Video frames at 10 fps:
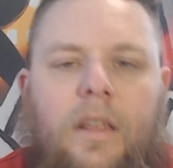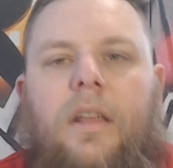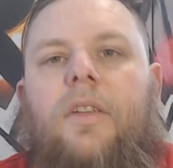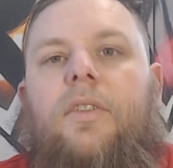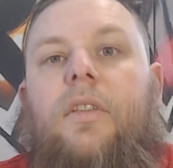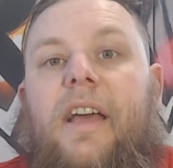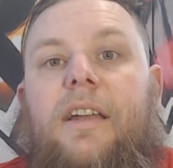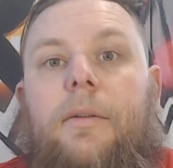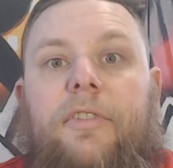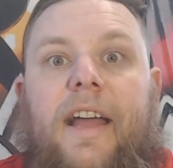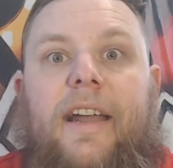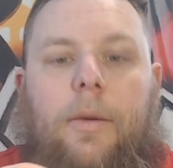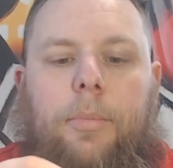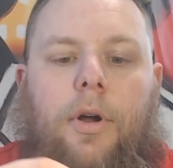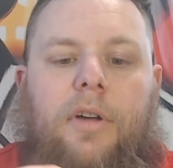So they had to flatten
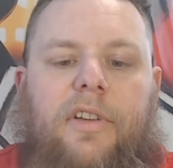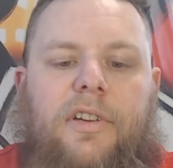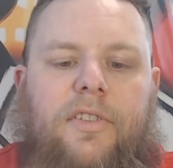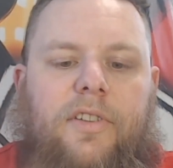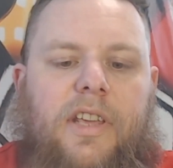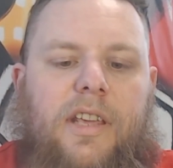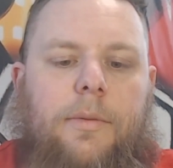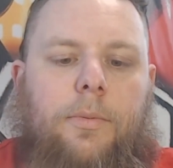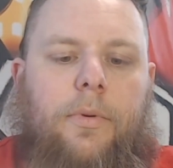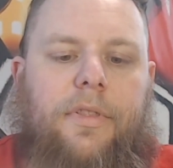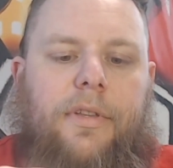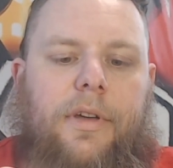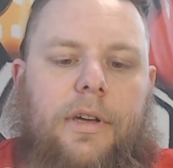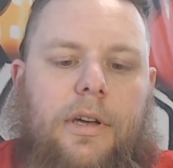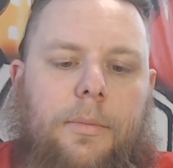out part of it just to keep with
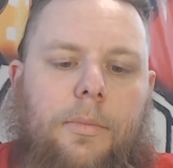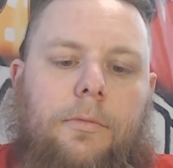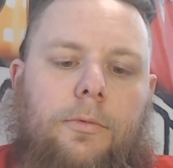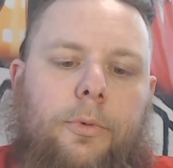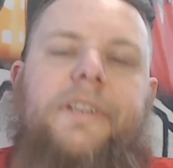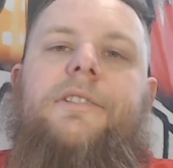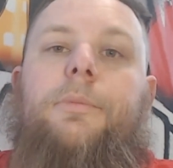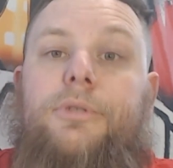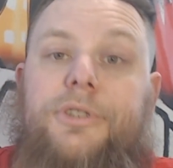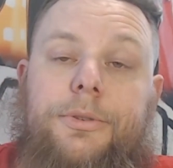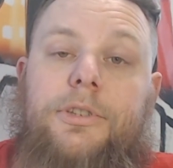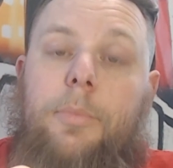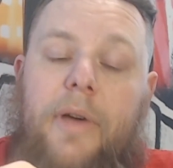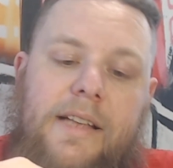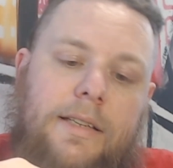a reasonable juice
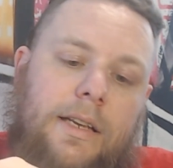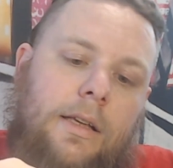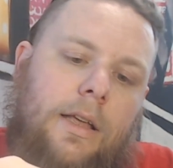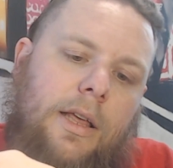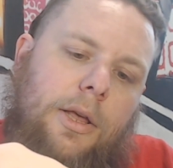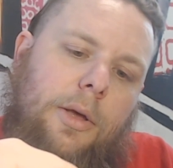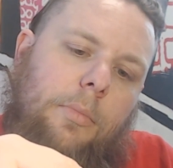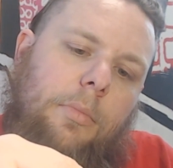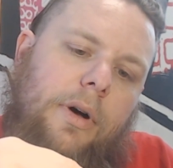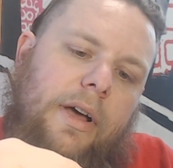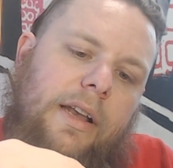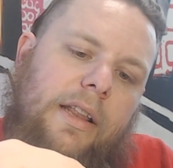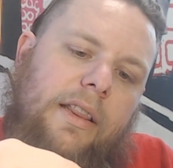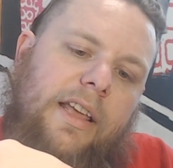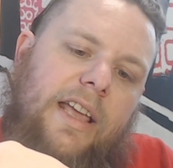capacity. But
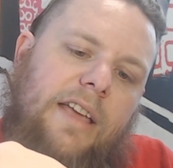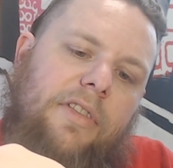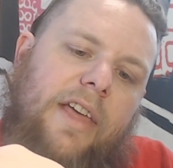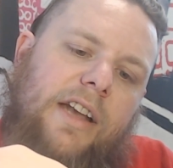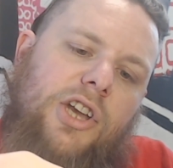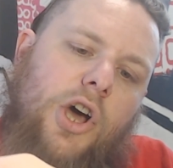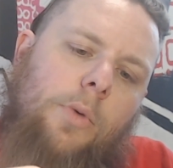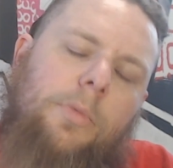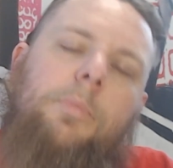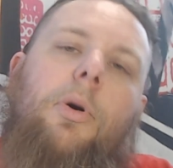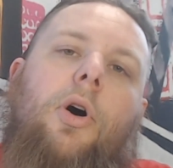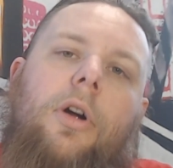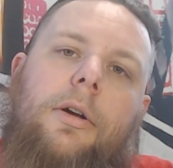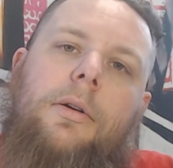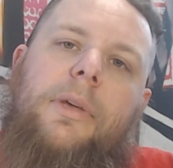they gave you that domed
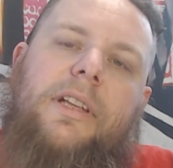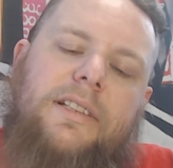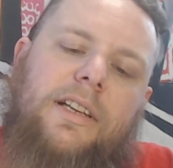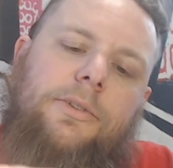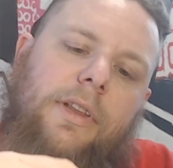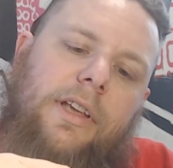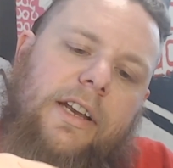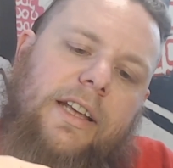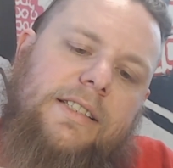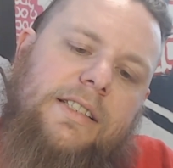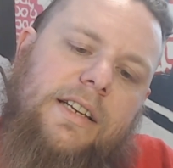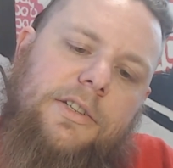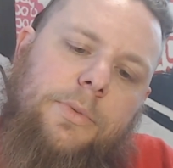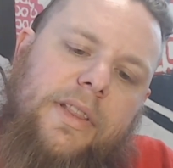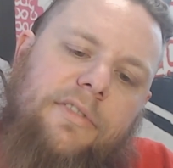part because that's really going to
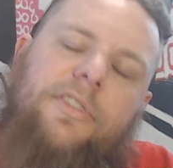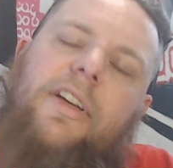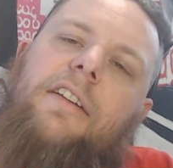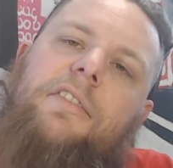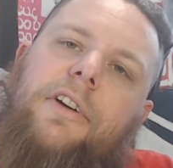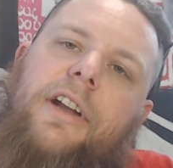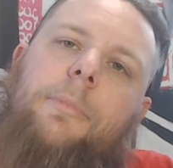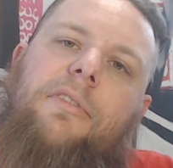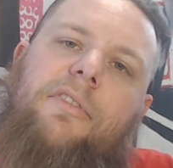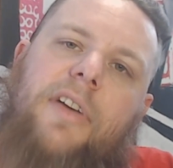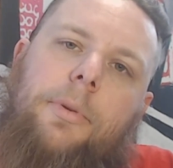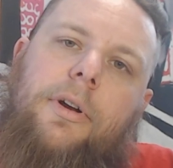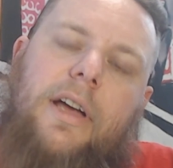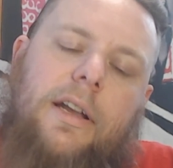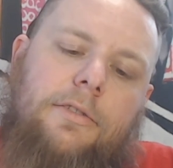accentuate the flavor and help the vapor
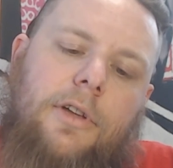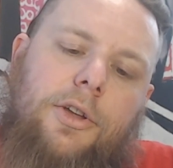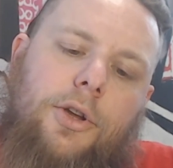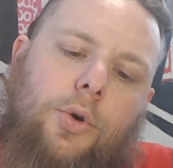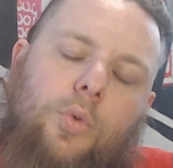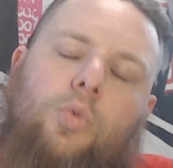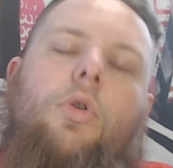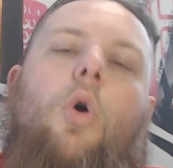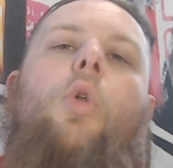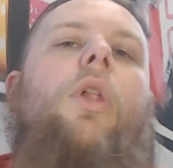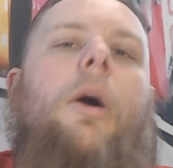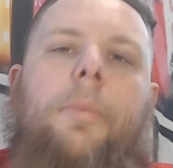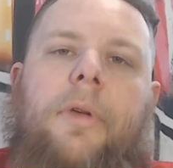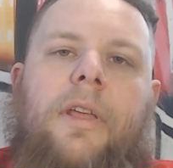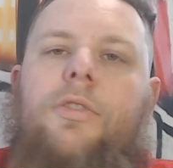kind of roll up
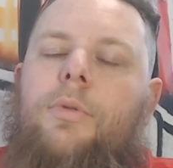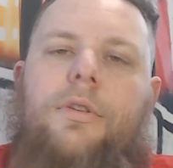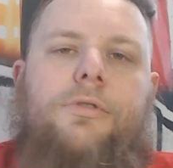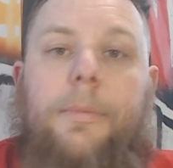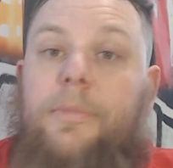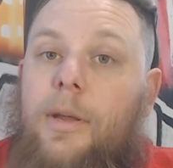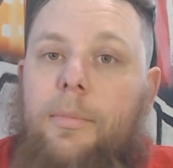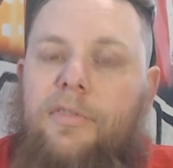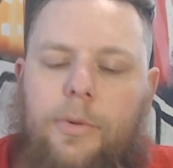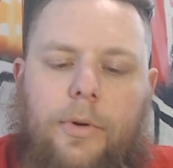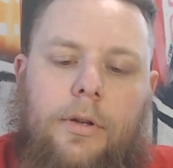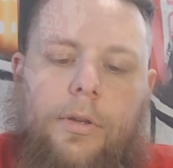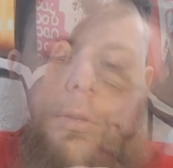in through the drip tip, if you will.